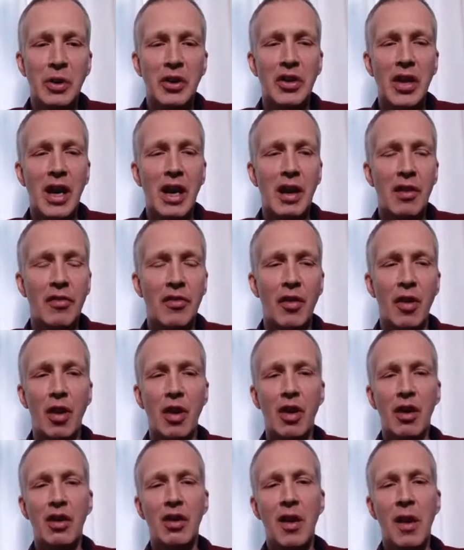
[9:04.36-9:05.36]
which I have
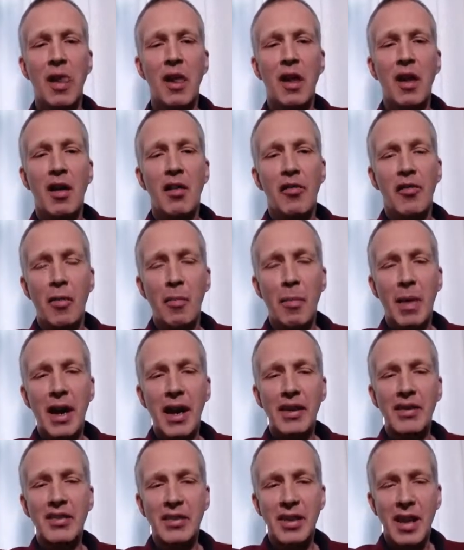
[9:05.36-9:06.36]
learned from
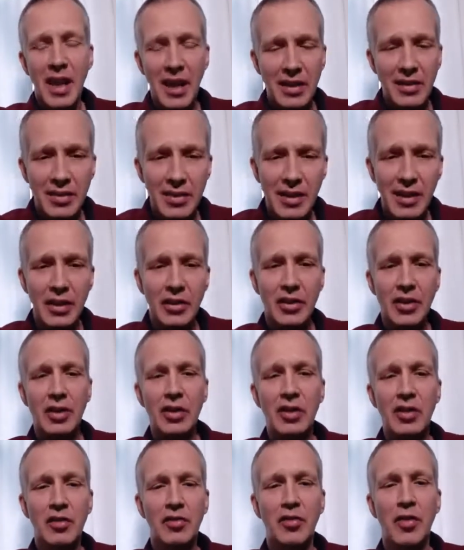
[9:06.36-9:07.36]
my science
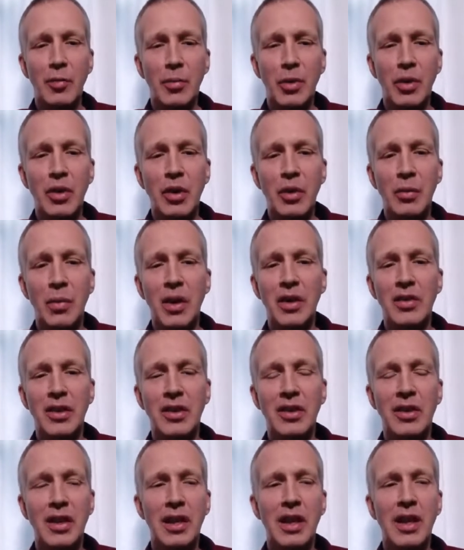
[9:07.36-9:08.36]
teachers, from
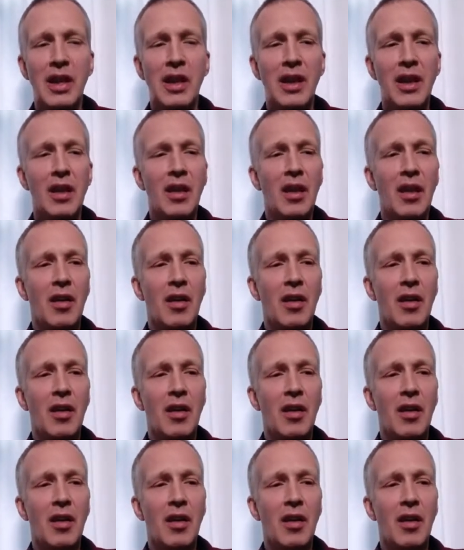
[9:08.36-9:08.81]
university,